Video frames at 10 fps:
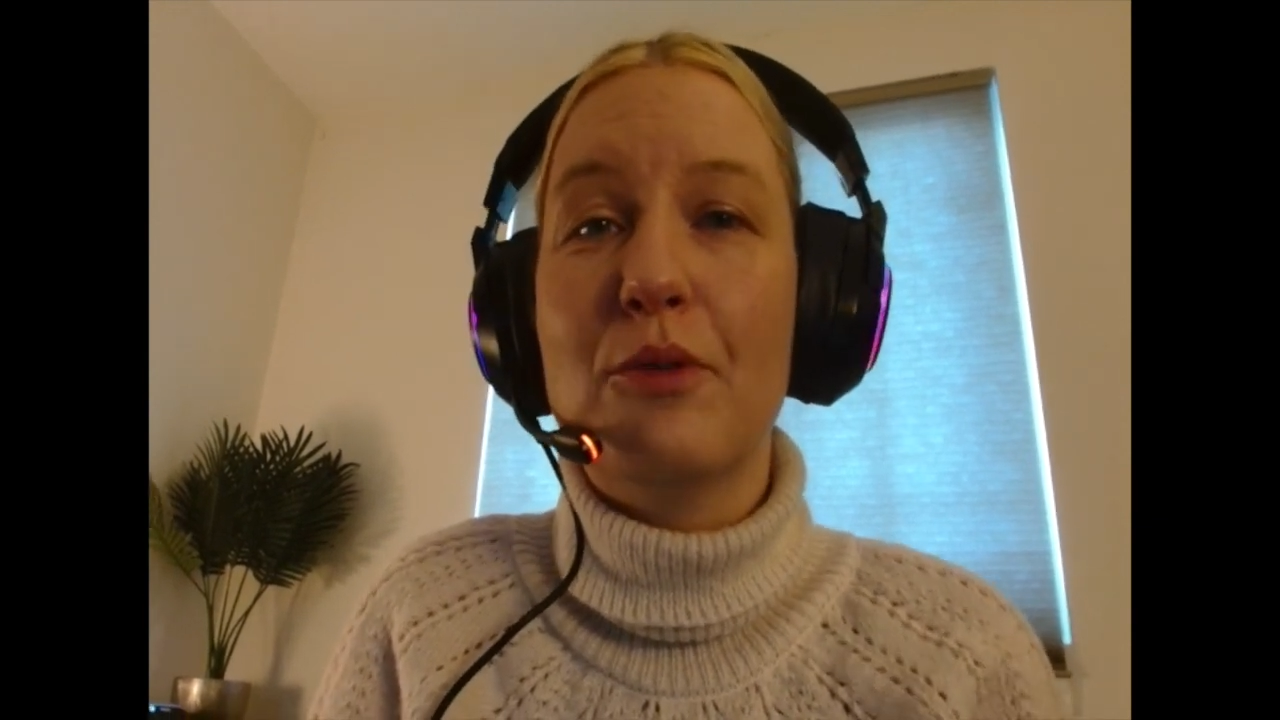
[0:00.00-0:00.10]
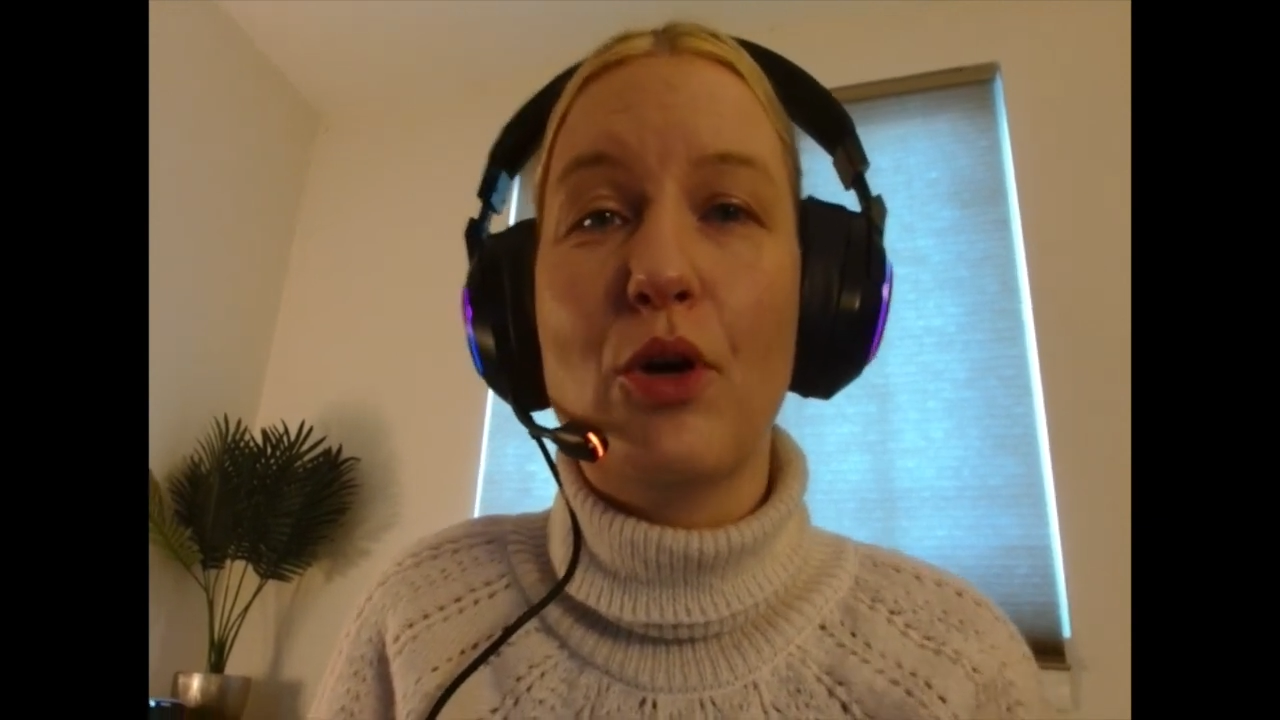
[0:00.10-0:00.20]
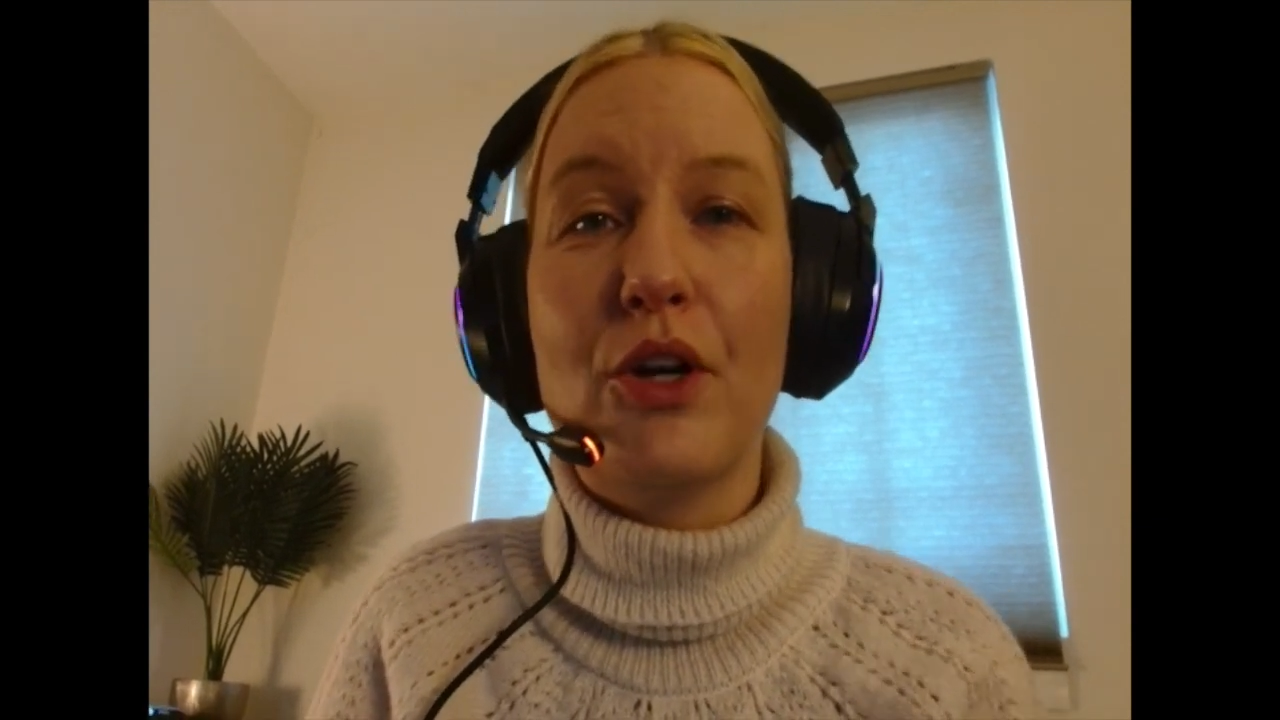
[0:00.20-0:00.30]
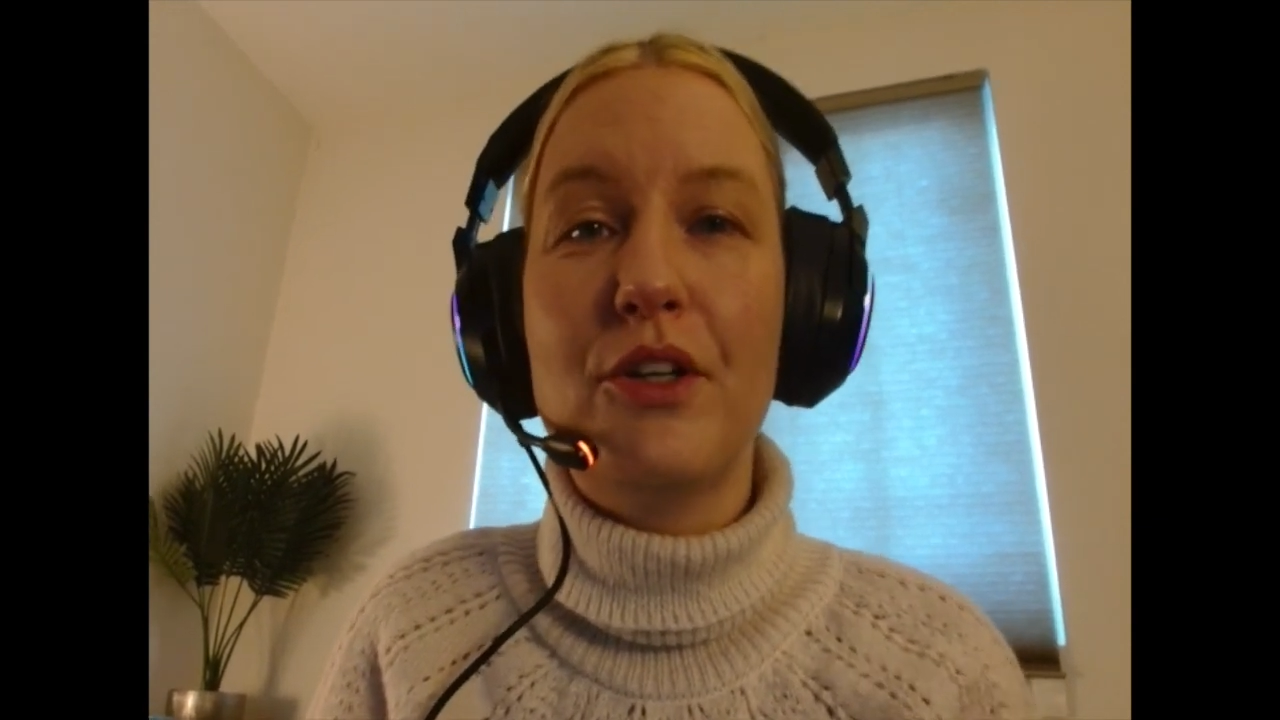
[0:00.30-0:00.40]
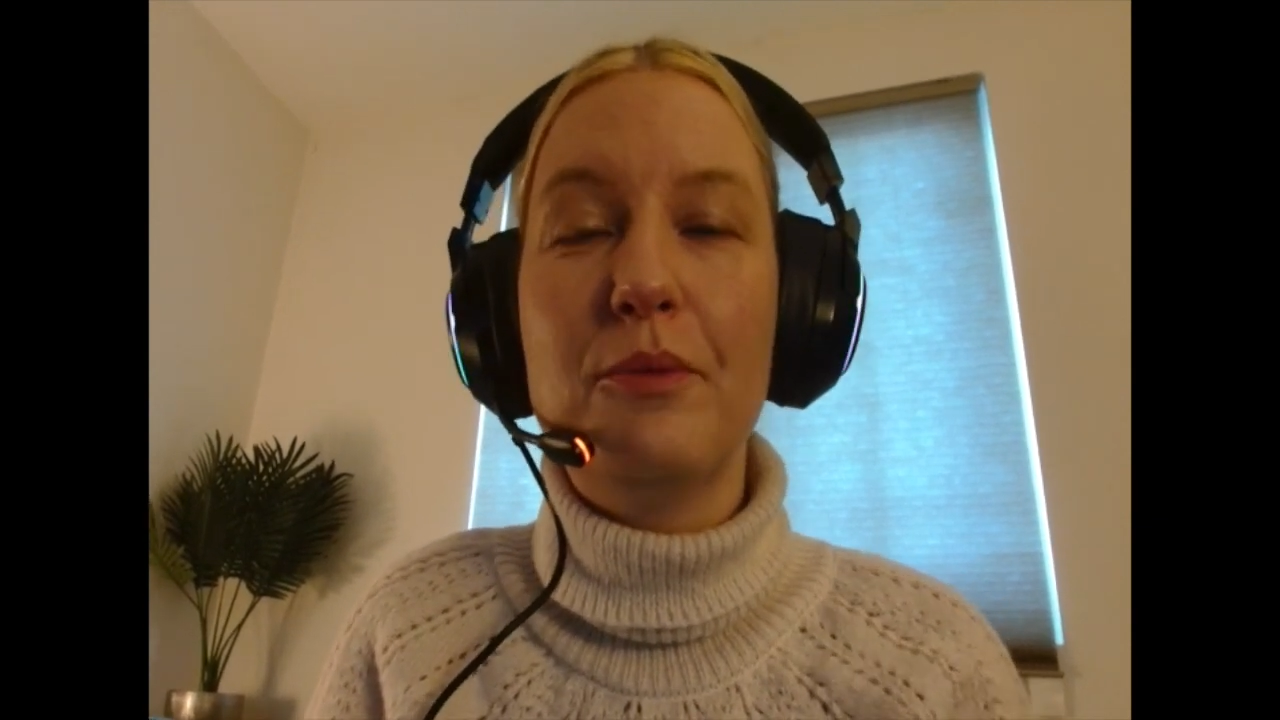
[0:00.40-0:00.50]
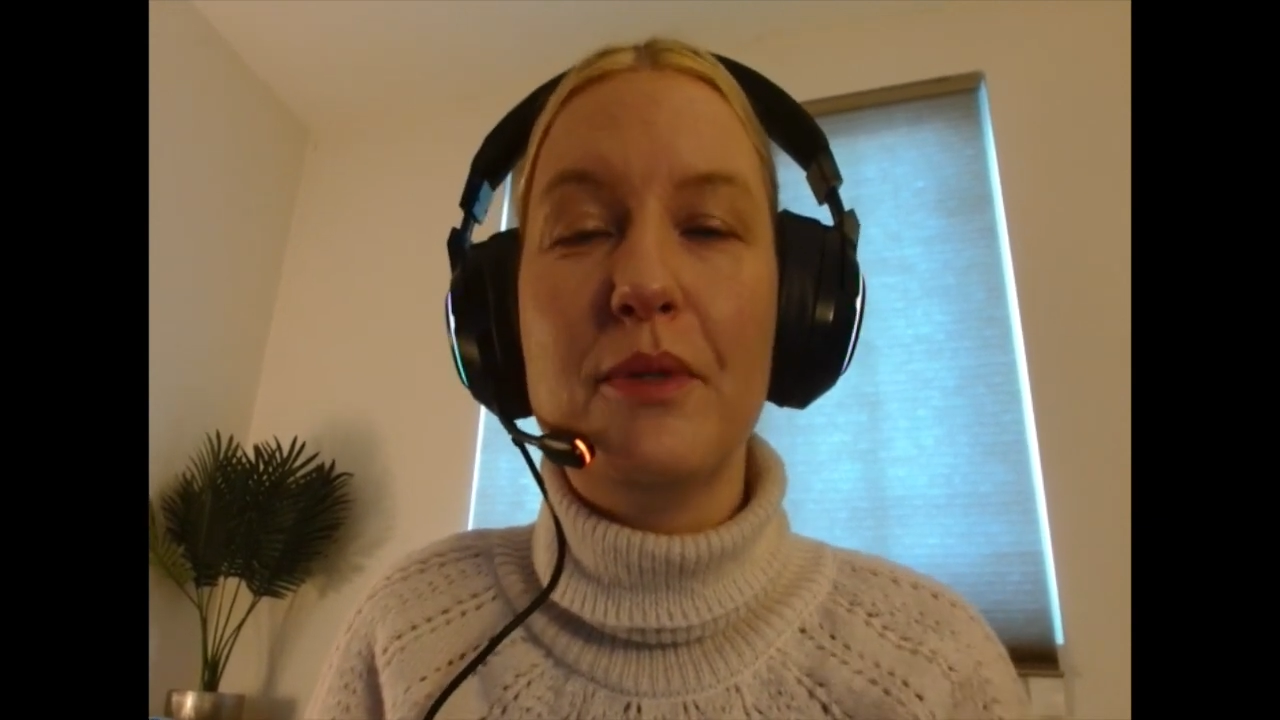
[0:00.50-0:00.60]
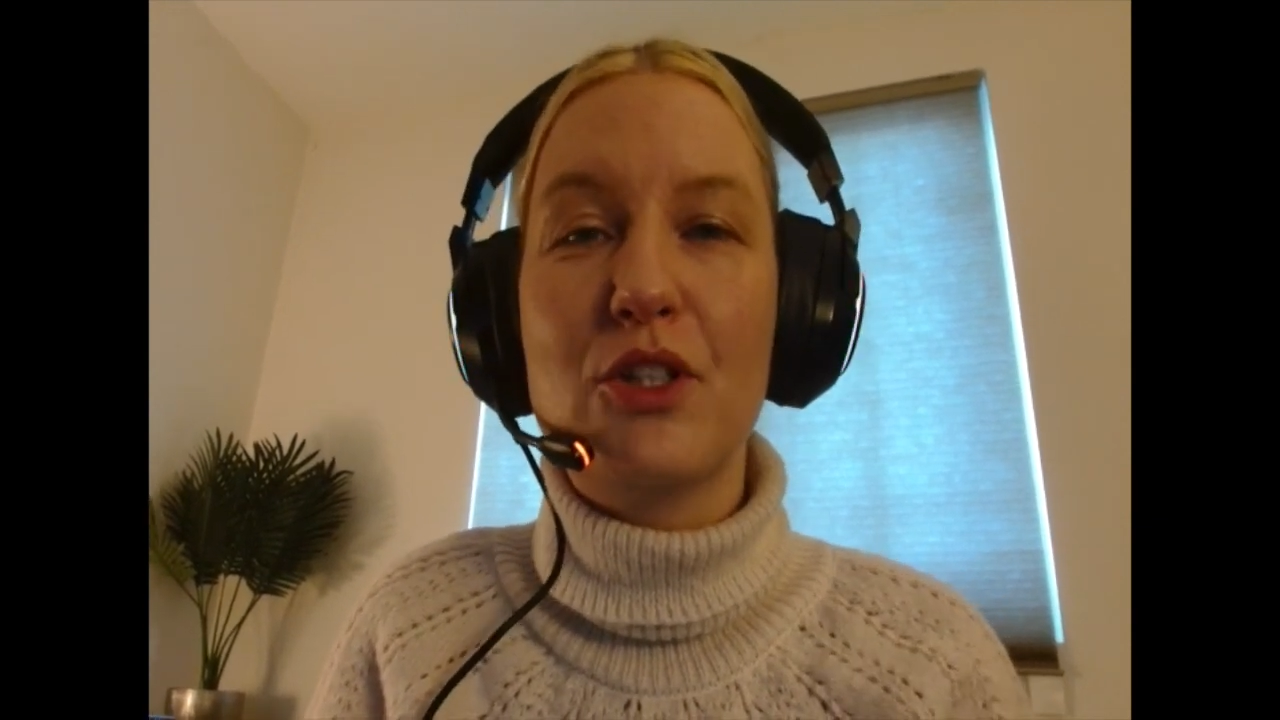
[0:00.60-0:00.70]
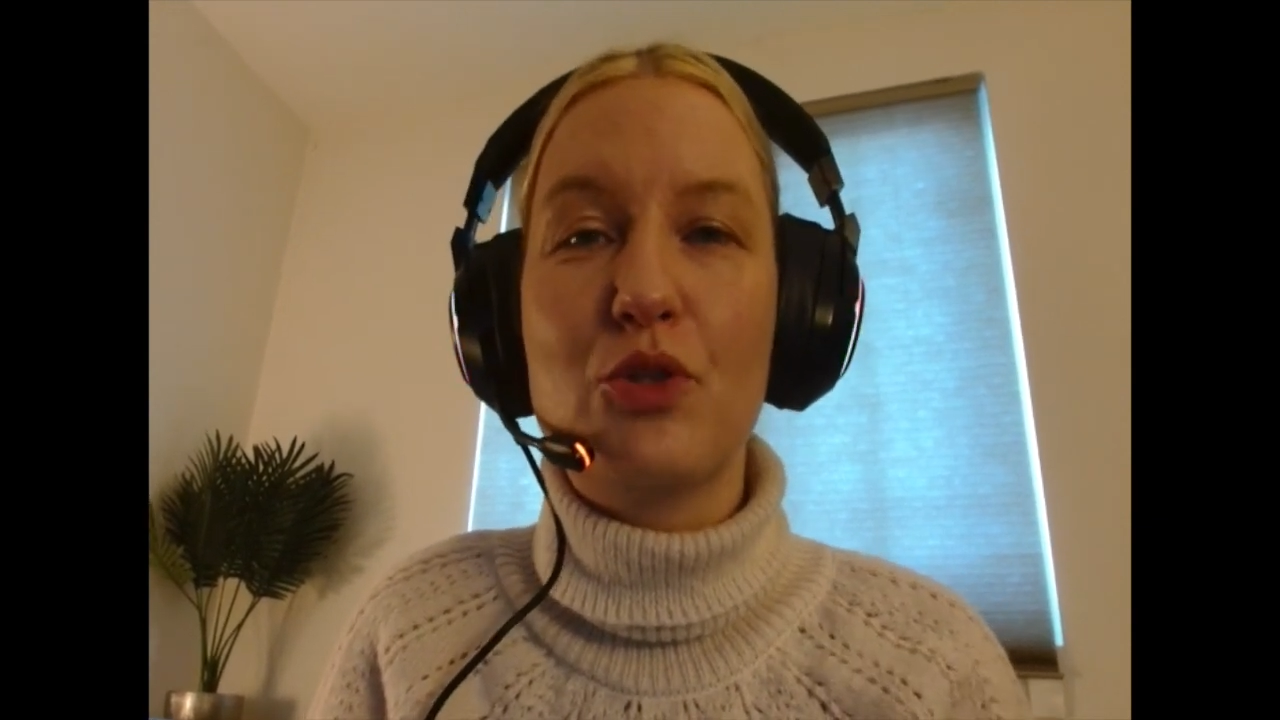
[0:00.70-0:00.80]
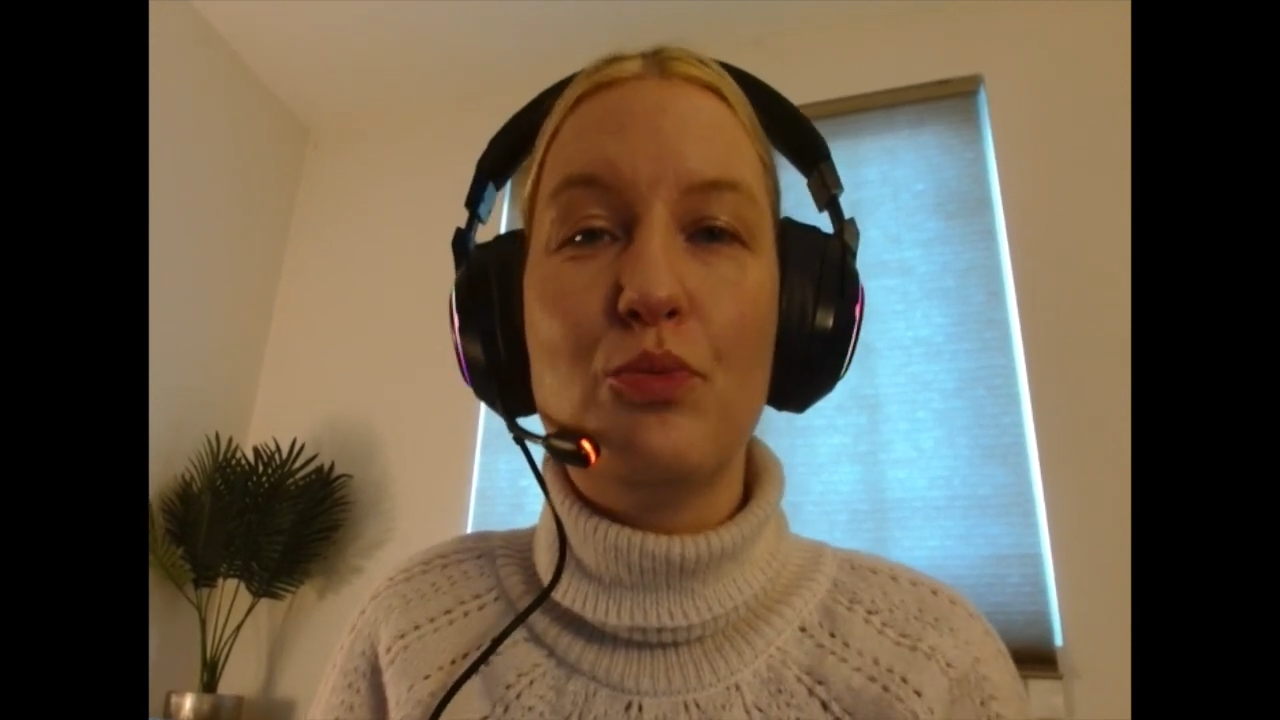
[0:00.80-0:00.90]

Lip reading: water because